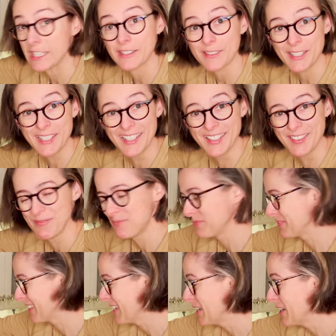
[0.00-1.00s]
it,
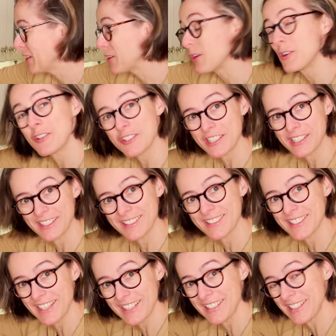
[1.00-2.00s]
encouraging it
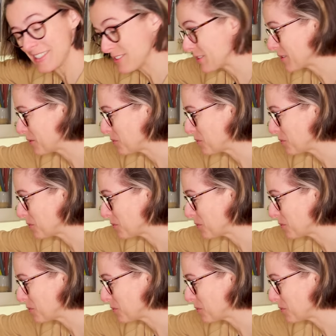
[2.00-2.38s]
to get into